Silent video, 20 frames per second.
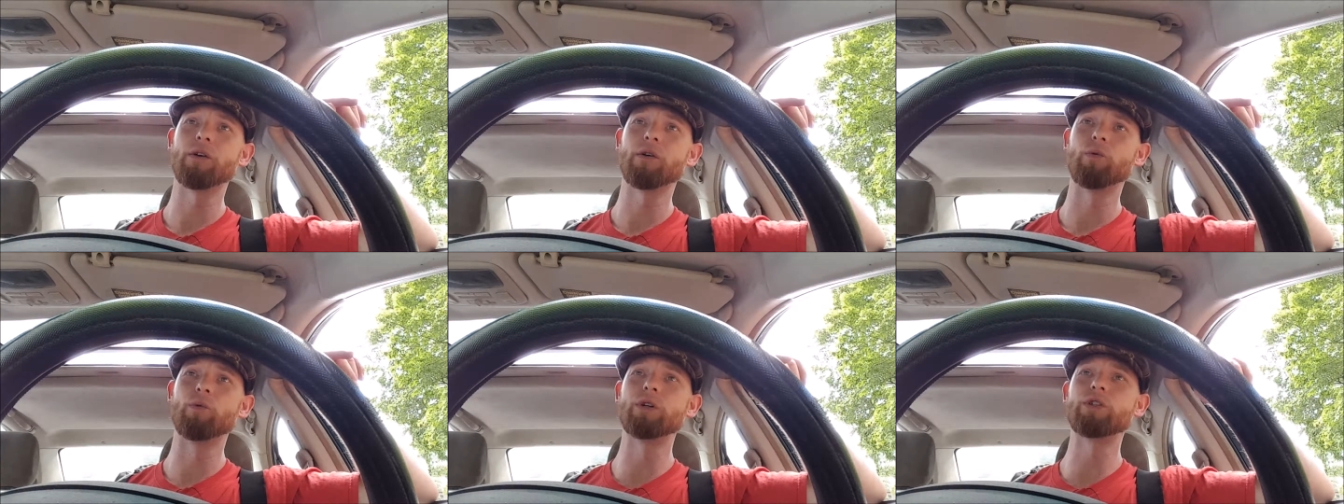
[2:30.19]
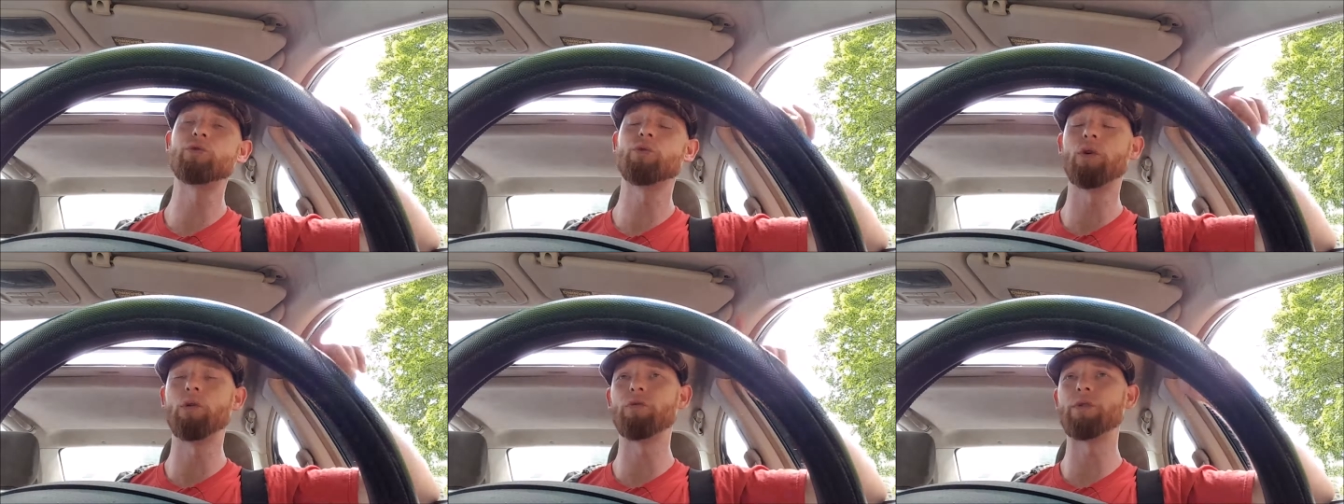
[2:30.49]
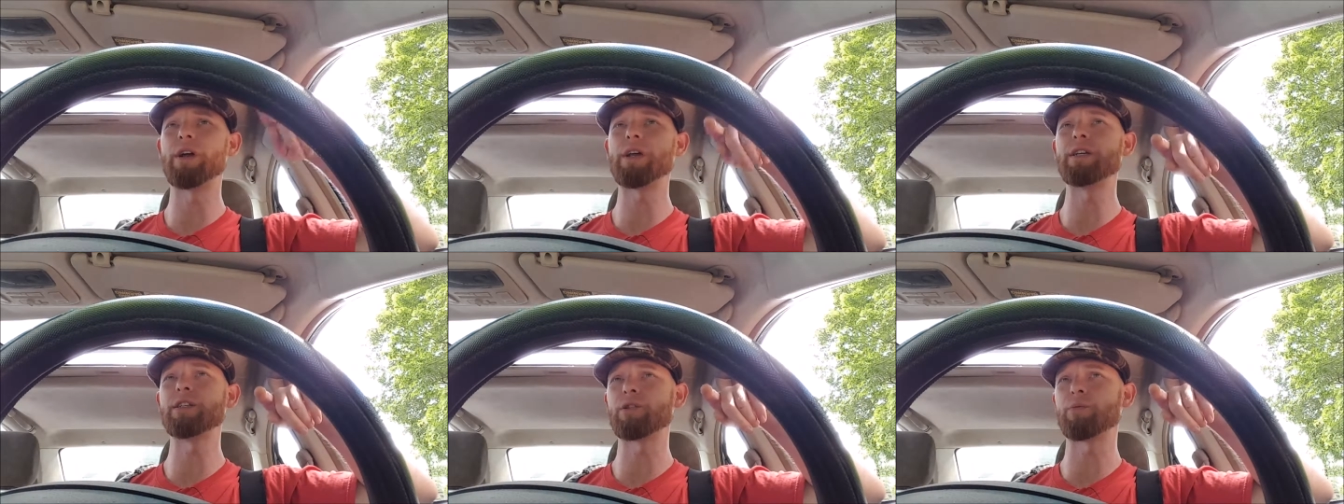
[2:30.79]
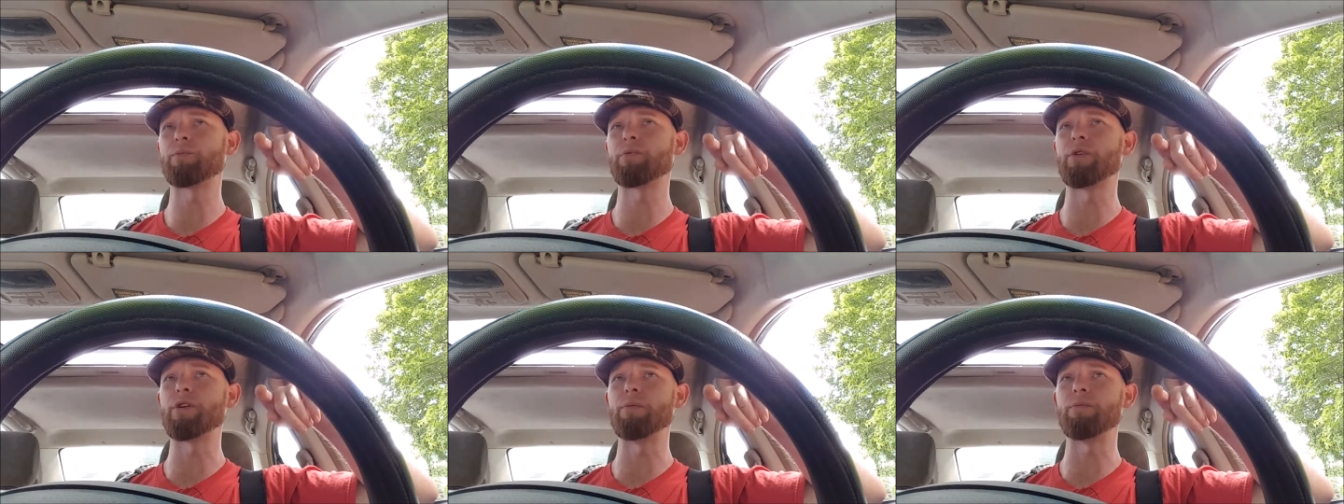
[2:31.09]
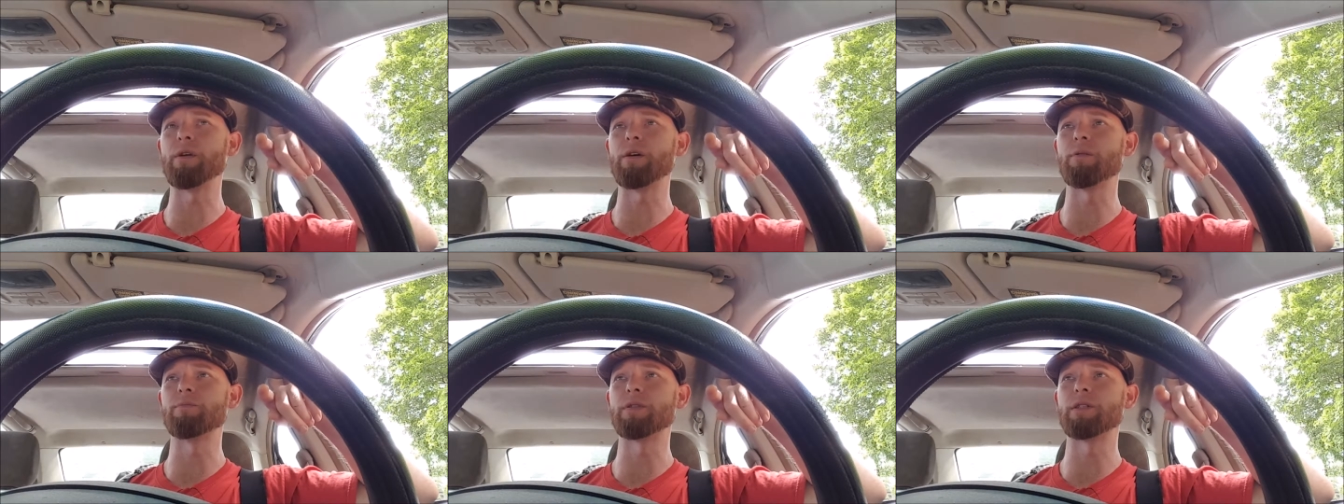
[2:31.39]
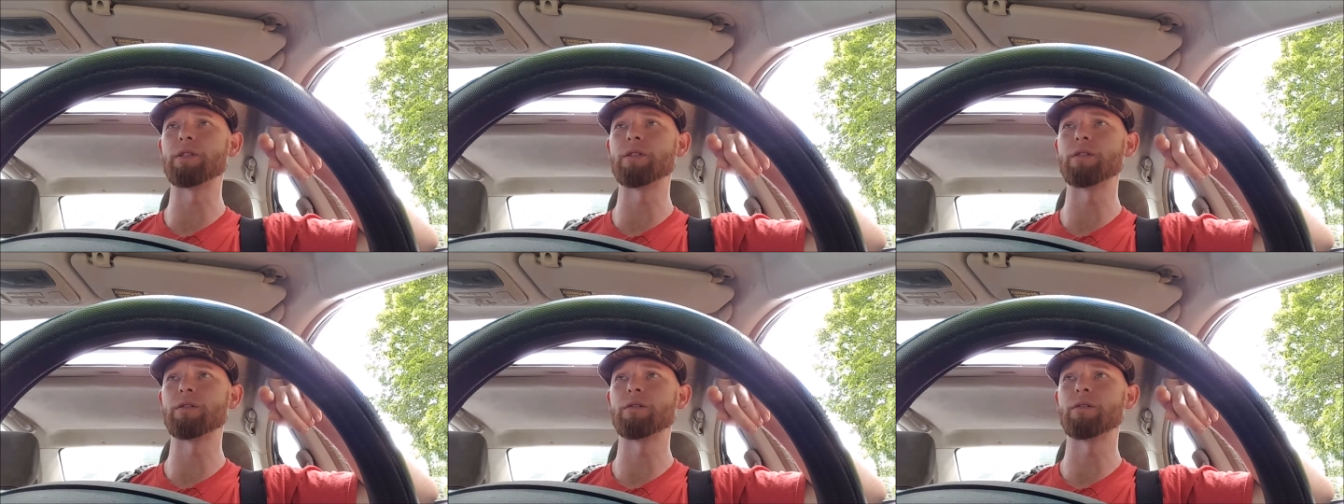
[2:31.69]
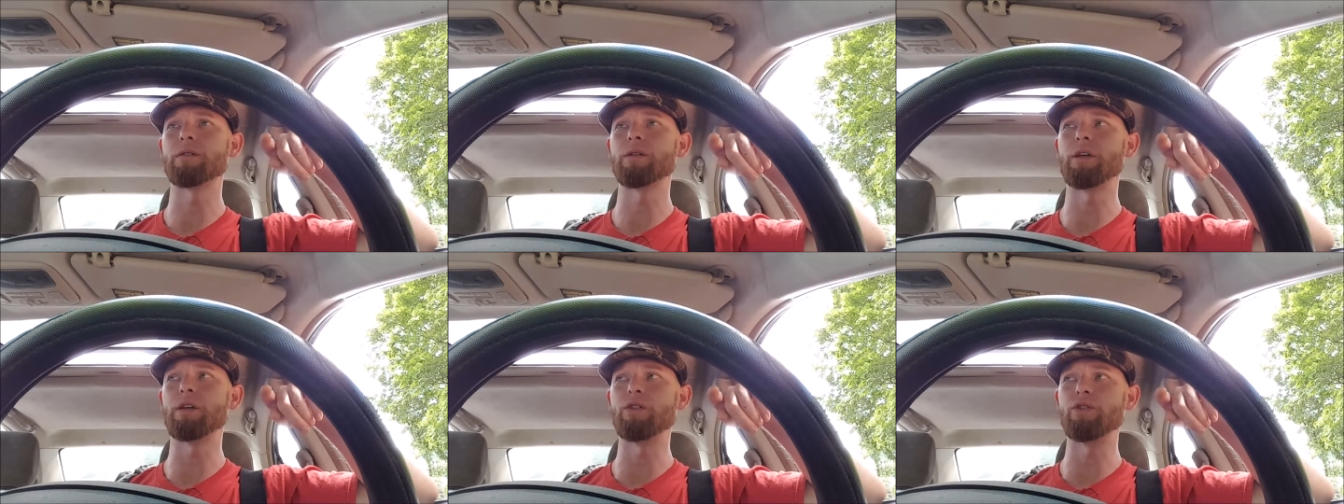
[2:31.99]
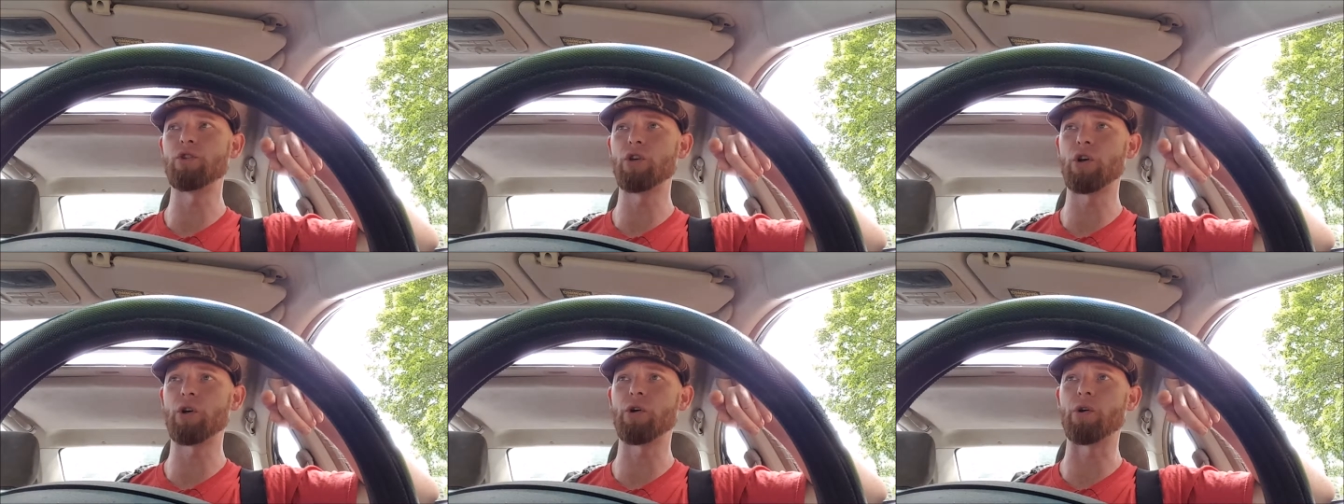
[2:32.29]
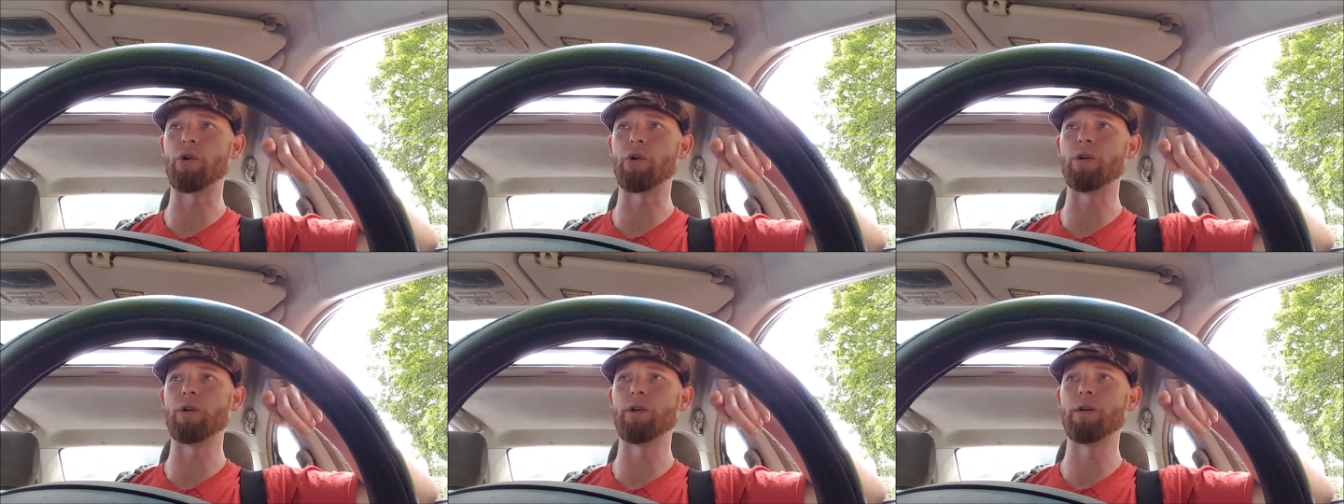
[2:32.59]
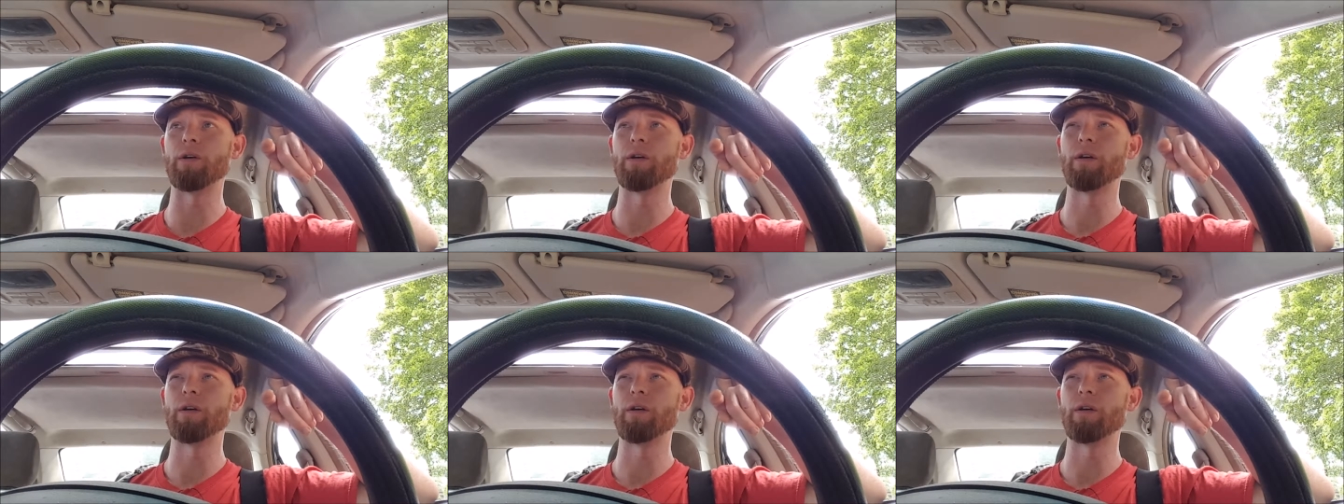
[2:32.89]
which will raise premiums in turn.